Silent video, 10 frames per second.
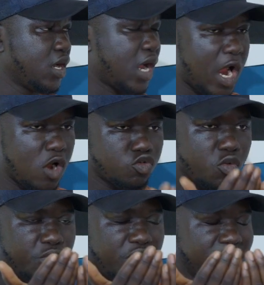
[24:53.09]
how to
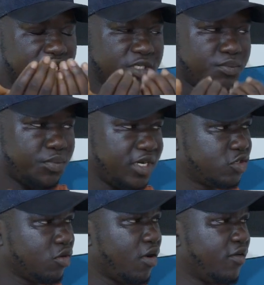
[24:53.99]
bring the spirit
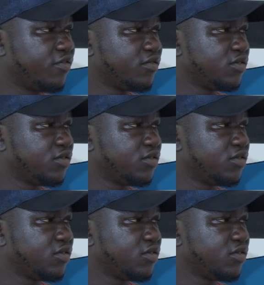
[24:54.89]
of